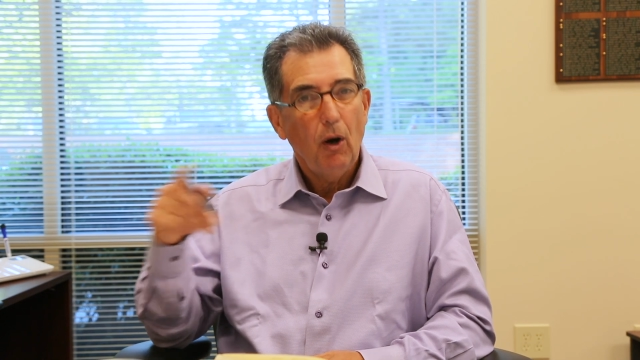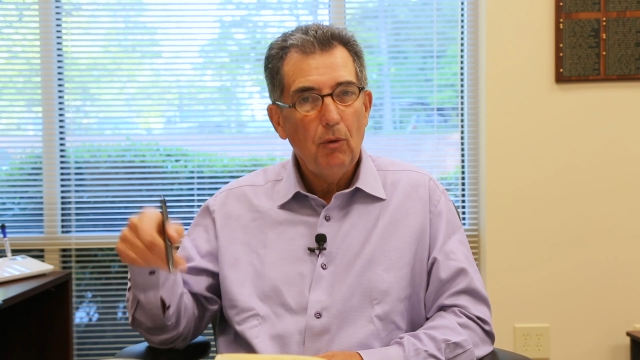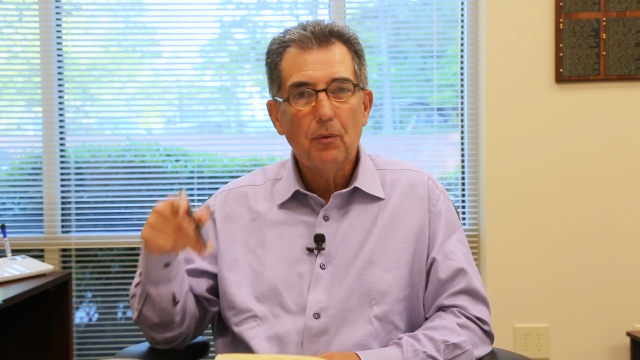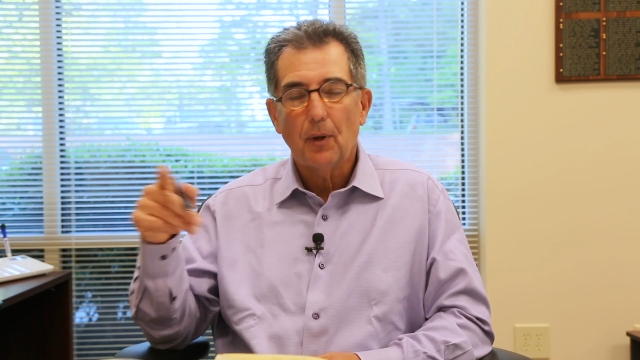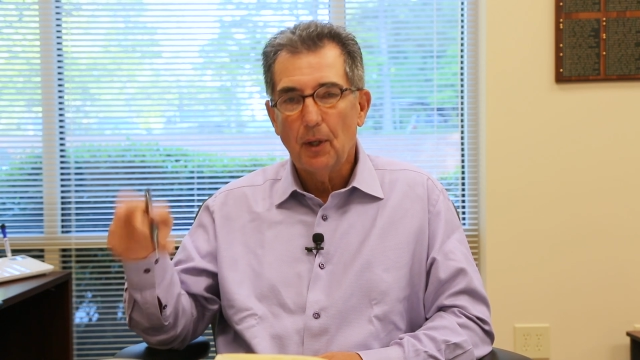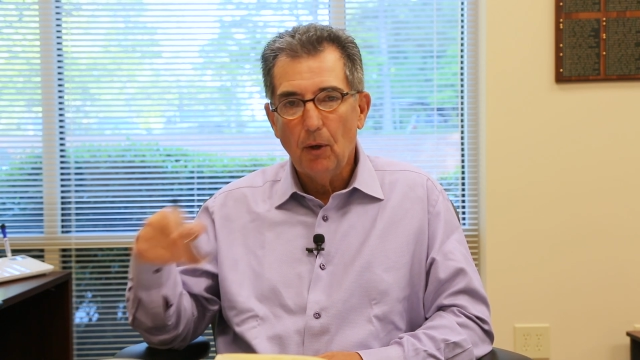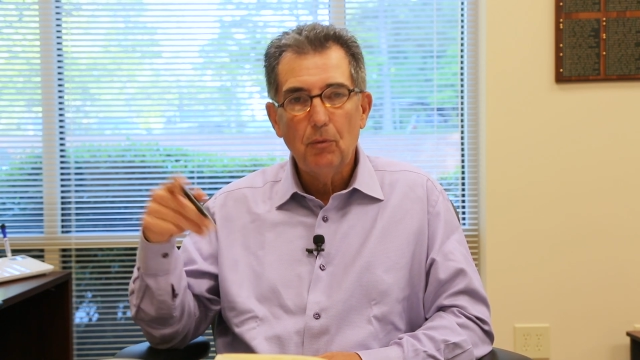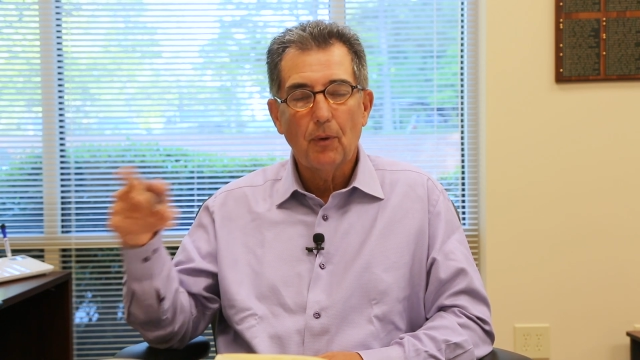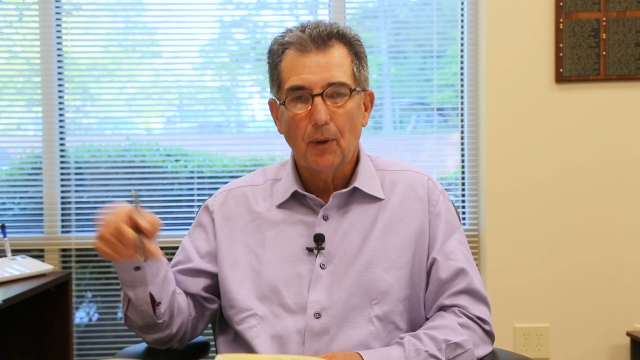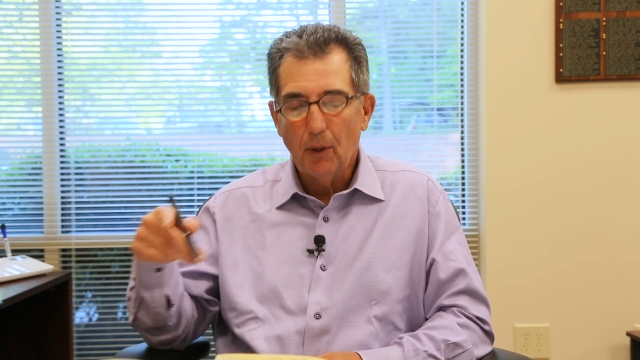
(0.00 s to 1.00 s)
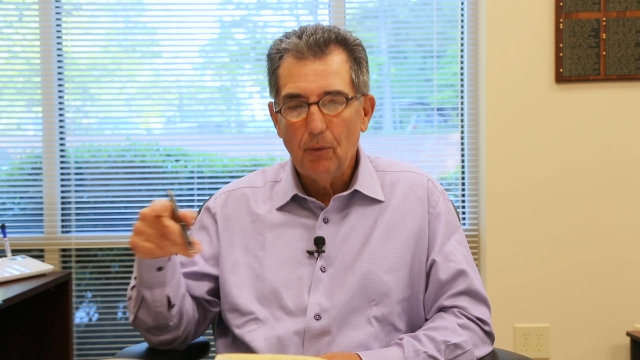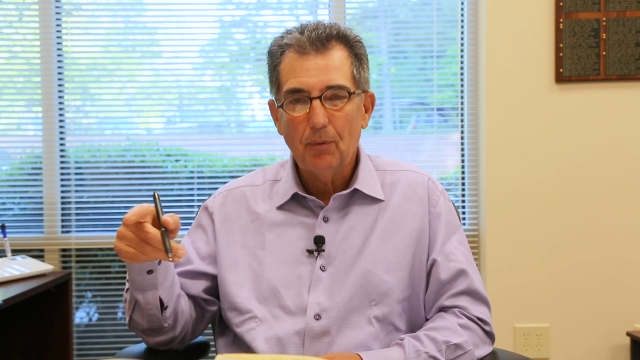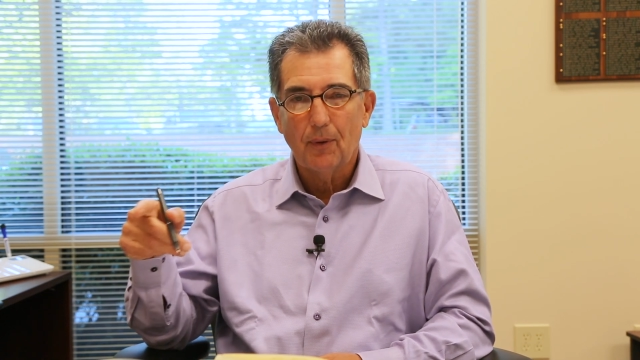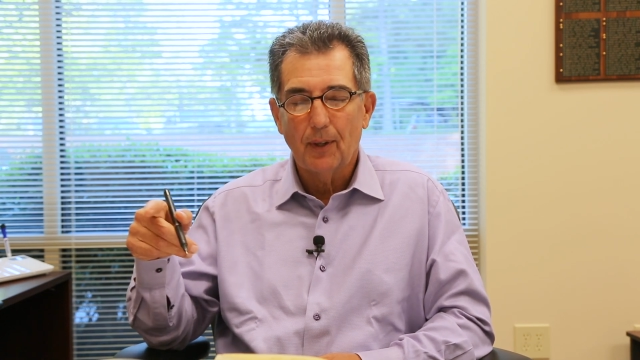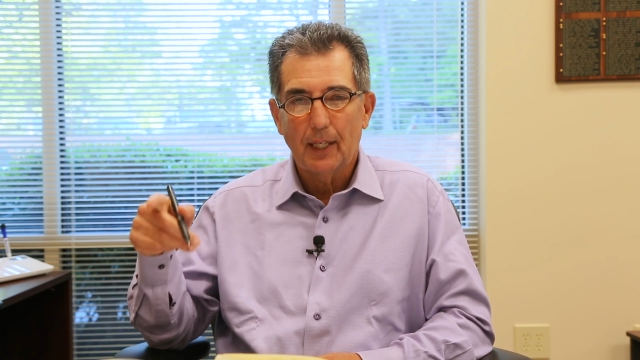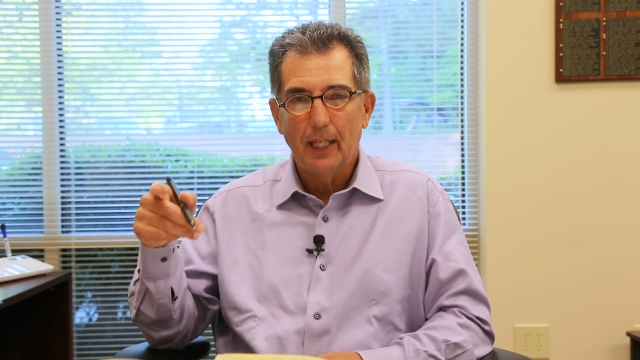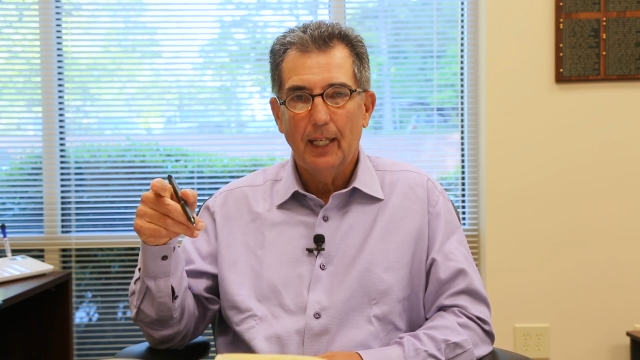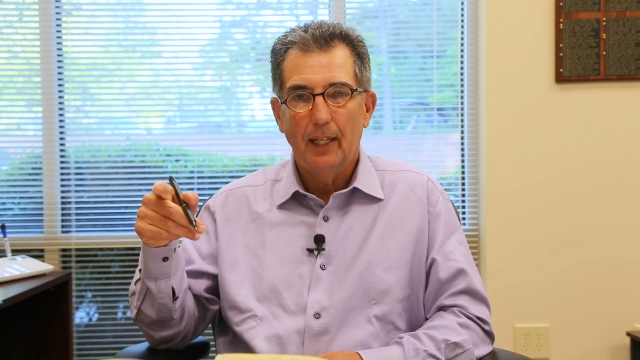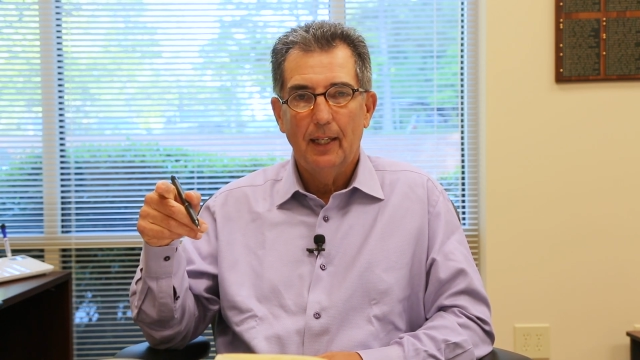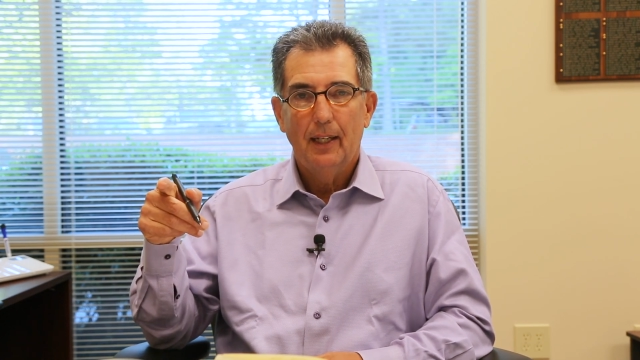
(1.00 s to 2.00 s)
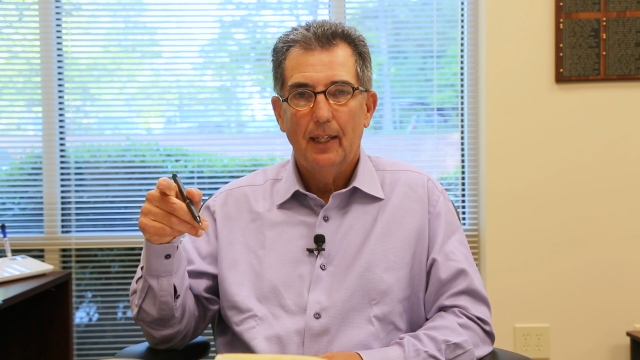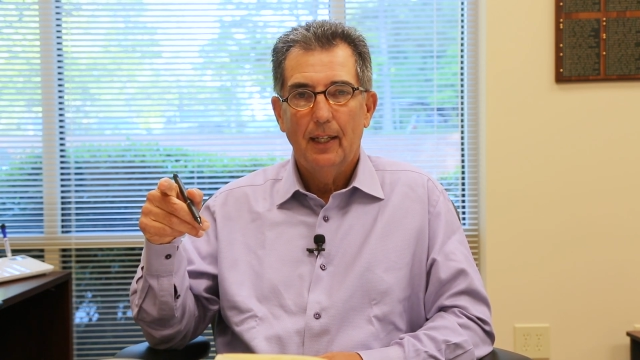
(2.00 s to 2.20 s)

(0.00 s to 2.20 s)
over and over and over again,